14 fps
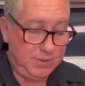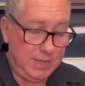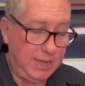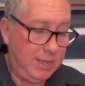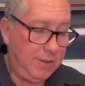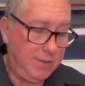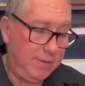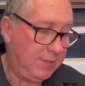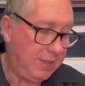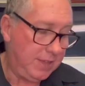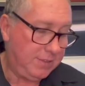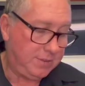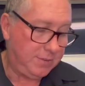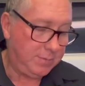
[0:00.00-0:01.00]
tail and everything
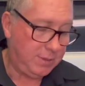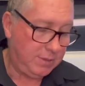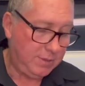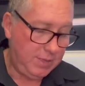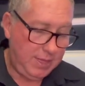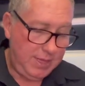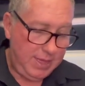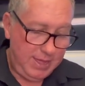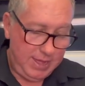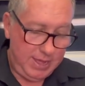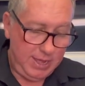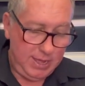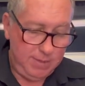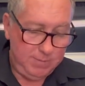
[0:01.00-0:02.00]
else as well.
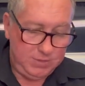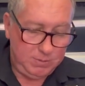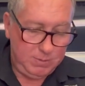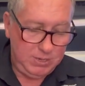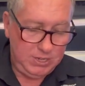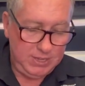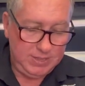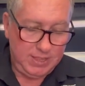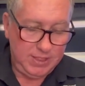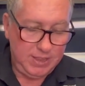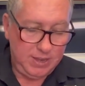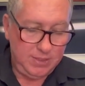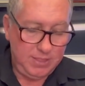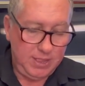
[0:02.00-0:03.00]
Squid jigs
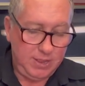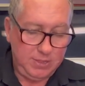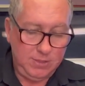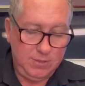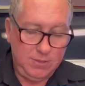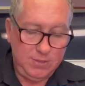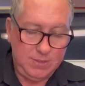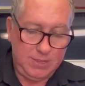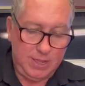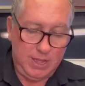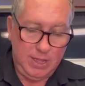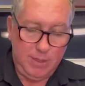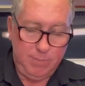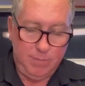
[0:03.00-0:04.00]
other than that I use,
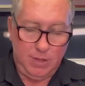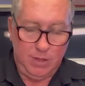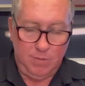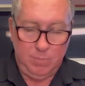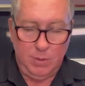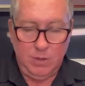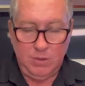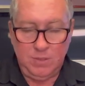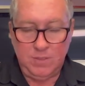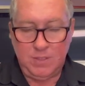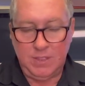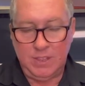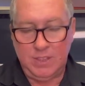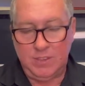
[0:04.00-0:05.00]
I've been
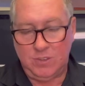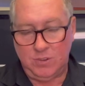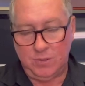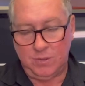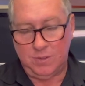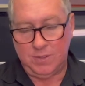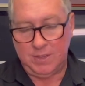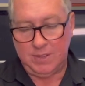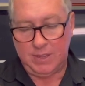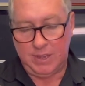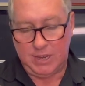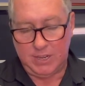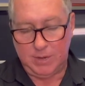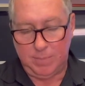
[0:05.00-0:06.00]
using these jewels. These
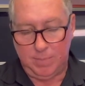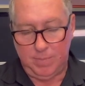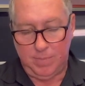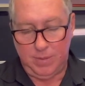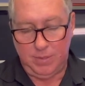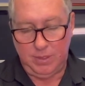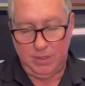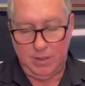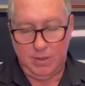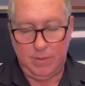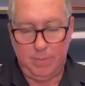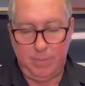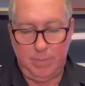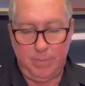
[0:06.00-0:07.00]
are actually, I think they're
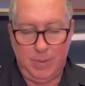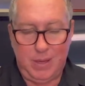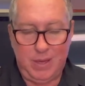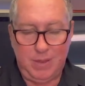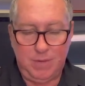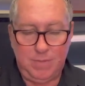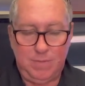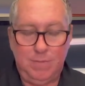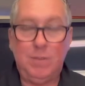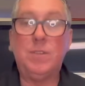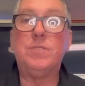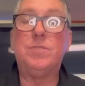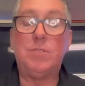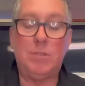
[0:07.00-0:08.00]
like part of
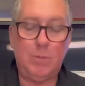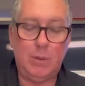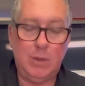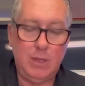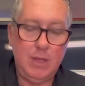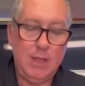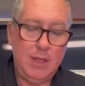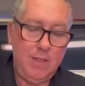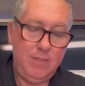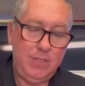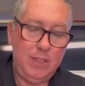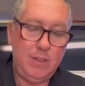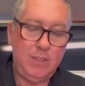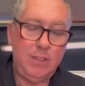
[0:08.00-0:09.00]
Yazuri, but
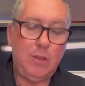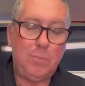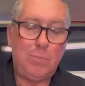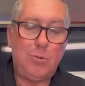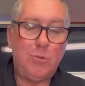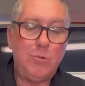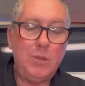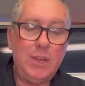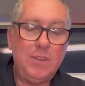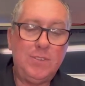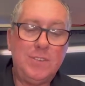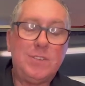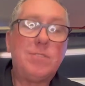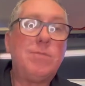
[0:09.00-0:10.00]
they're like the old prawn
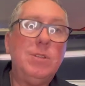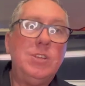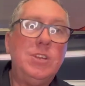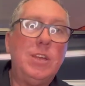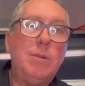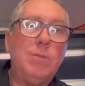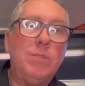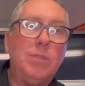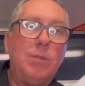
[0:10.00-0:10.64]
hunter squid jig with the